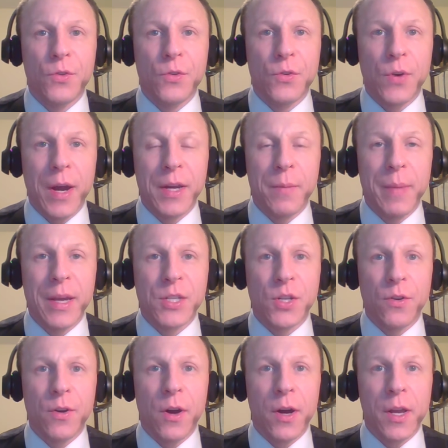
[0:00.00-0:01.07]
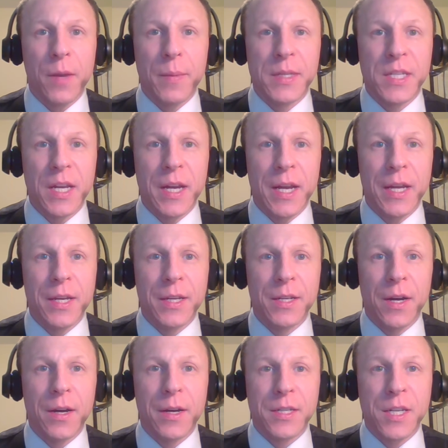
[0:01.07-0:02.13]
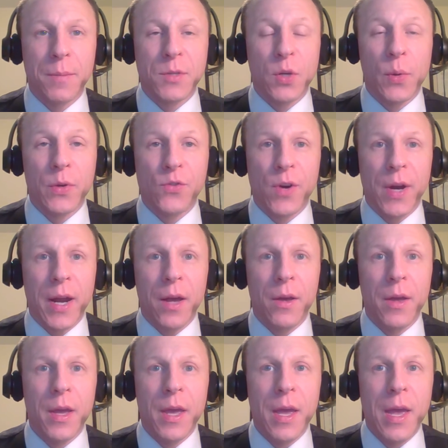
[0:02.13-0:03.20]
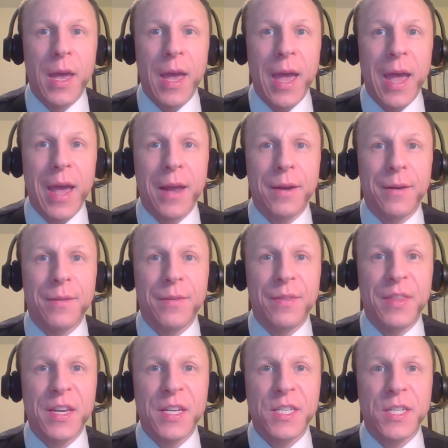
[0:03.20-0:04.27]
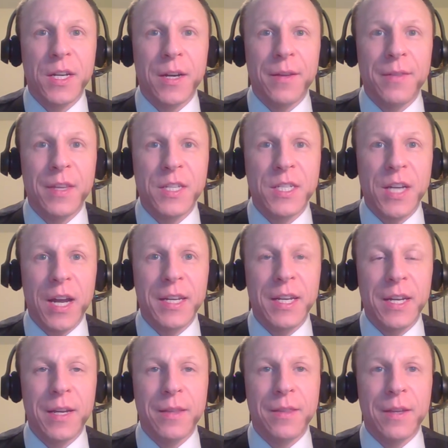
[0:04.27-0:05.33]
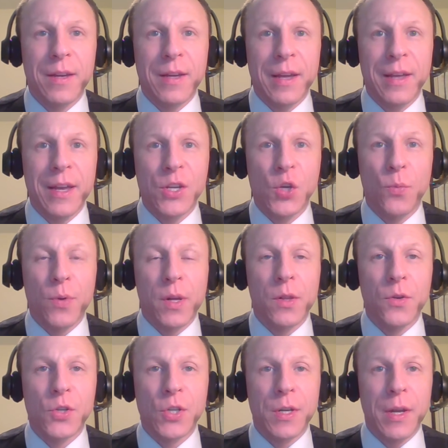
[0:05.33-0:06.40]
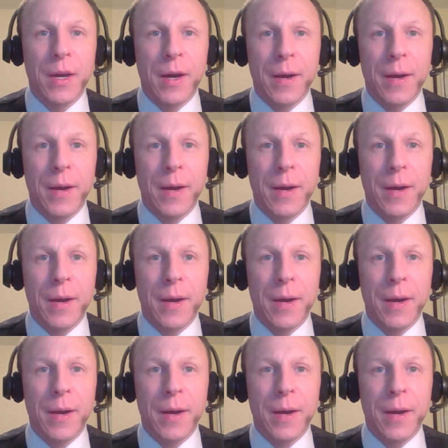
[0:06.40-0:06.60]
trying to make certain arguments in a subsequent trial. And this idea, the issue preclusion,